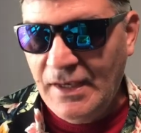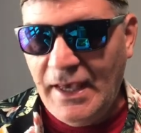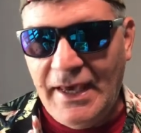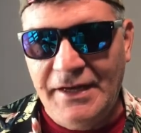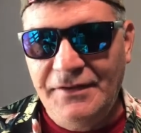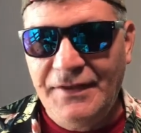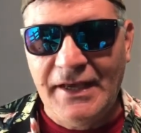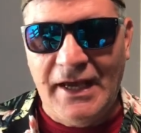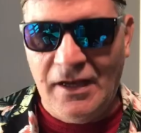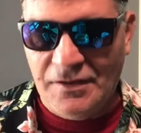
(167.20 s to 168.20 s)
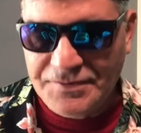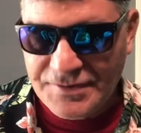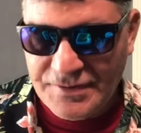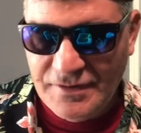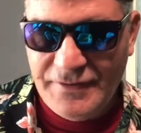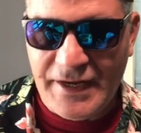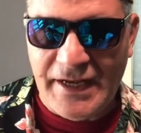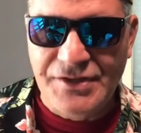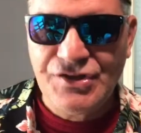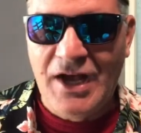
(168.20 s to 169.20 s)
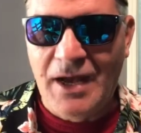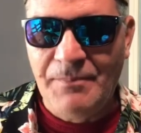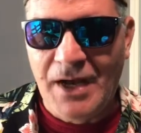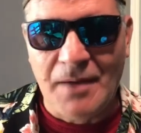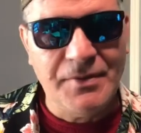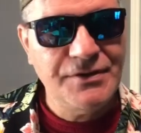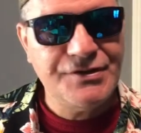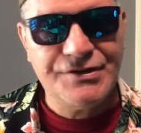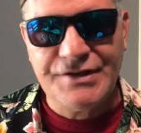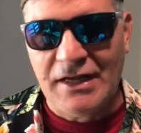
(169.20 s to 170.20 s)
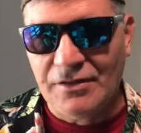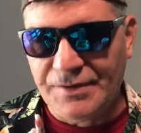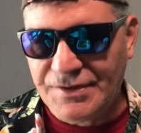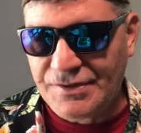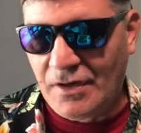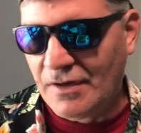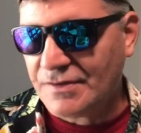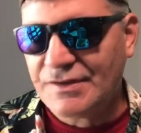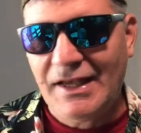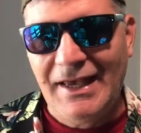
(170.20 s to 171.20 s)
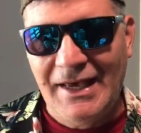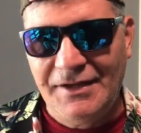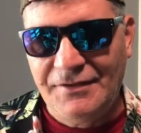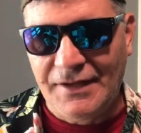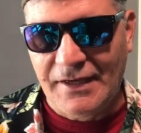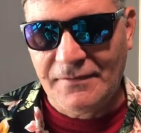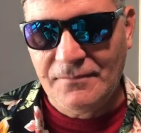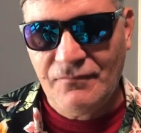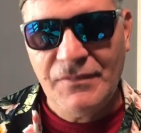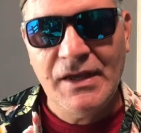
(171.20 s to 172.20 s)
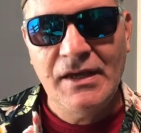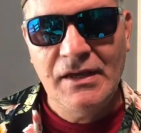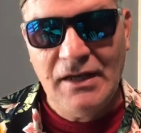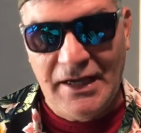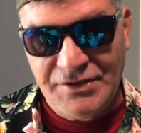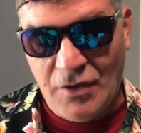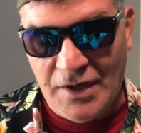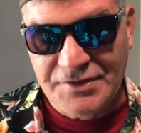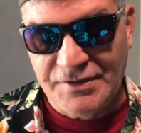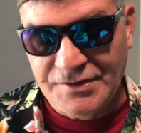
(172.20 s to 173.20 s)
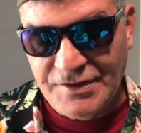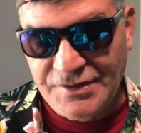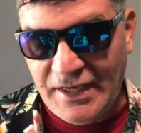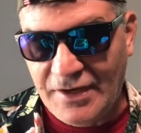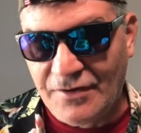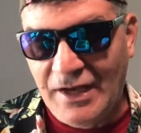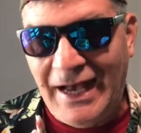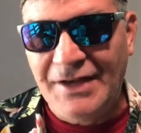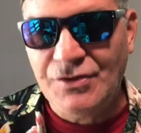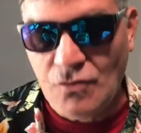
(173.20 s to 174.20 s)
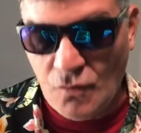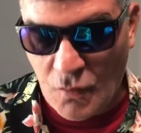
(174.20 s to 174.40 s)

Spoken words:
Anything else that I chop up, celery stalks, anything, I toss in this container. I do